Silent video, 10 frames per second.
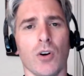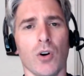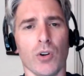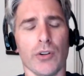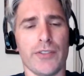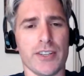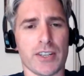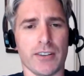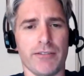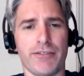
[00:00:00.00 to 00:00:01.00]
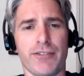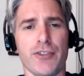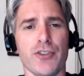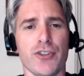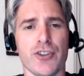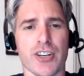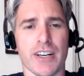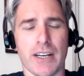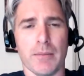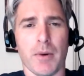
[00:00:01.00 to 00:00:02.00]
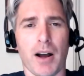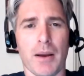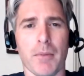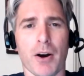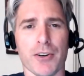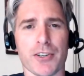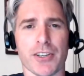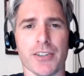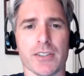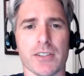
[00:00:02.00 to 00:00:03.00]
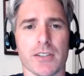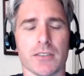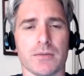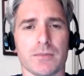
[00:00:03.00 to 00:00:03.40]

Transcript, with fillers: All of this confusion in my emotions.